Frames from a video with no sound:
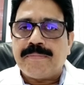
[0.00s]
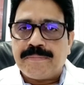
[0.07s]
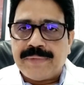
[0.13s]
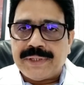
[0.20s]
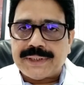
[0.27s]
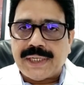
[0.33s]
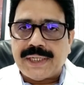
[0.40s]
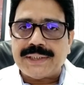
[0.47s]

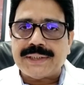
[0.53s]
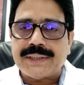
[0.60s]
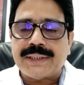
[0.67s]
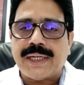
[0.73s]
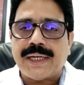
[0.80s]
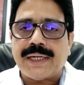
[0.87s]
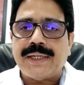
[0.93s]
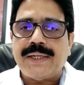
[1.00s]
Besides
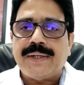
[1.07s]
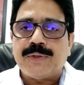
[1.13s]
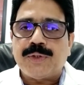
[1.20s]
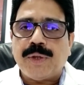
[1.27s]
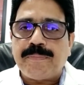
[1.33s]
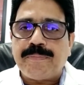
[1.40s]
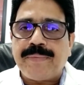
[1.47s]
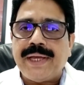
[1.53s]
that,
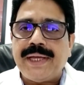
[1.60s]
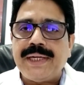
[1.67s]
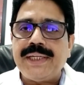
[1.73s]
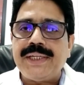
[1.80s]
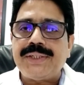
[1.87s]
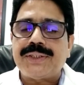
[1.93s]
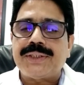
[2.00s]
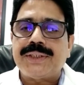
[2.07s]
the pain
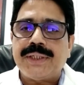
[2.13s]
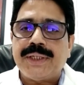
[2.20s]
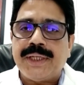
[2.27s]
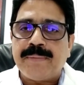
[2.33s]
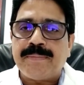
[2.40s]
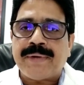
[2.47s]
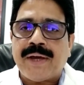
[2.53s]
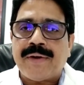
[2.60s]
is
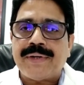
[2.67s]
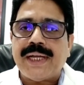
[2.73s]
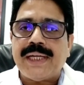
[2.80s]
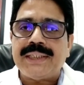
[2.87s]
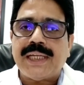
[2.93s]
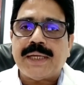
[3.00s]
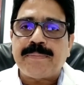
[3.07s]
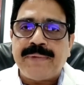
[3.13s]
in Brownia
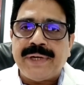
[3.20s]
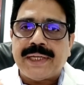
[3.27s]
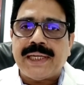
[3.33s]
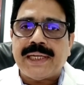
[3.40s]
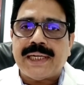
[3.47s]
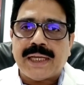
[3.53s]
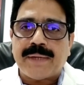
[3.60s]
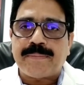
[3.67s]
is like
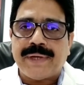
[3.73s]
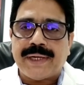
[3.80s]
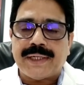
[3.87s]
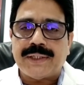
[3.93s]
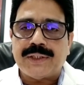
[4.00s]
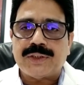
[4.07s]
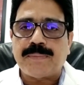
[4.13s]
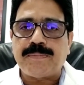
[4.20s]
pricking like
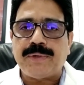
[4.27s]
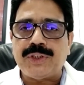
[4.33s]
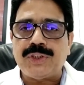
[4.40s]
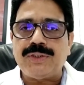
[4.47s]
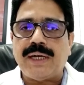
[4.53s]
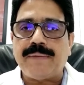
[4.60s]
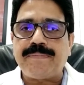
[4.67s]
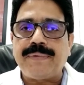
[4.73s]
pain. Suppose
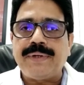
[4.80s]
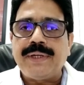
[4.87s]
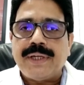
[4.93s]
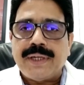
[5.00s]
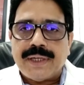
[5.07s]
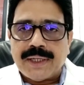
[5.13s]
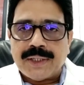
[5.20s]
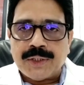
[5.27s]
you have
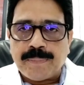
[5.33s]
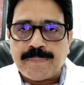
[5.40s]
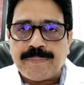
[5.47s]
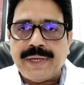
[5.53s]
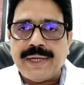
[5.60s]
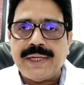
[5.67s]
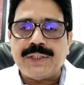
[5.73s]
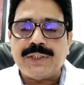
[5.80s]
the
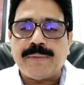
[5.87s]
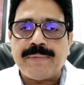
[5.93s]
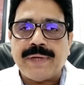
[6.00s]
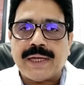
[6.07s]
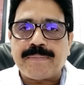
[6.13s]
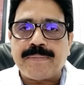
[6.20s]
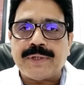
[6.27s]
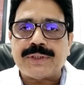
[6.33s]
pain in the
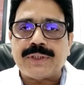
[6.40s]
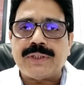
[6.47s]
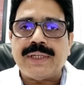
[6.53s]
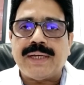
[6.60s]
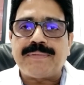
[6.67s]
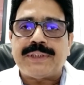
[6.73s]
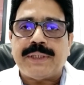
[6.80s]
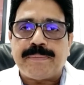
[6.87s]
back person, you
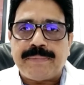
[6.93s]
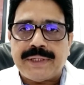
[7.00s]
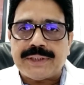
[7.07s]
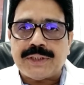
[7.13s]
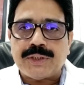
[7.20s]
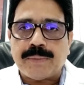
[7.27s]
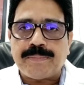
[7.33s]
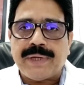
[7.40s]
have stiffness
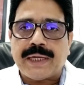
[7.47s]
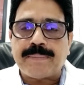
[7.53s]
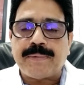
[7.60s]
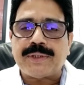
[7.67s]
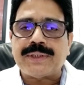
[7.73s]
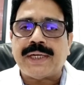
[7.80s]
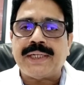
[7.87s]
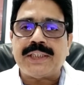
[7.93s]
in the back
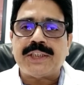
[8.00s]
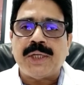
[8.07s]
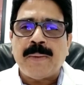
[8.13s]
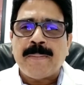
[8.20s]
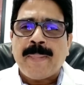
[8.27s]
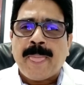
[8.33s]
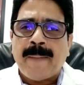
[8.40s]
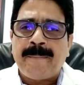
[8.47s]
person, it is
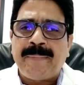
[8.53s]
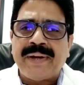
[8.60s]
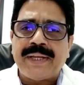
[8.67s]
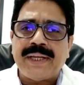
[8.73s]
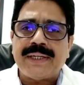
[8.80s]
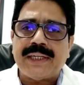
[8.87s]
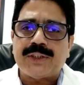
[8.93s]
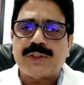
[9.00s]

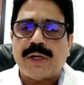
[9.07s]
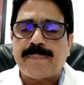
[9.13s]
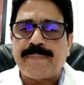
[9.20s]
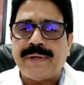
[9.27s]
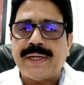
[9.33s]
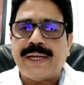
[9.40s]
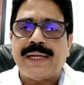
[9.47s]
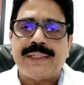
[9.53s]
pricking nature of
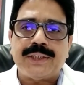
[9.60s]
pain, and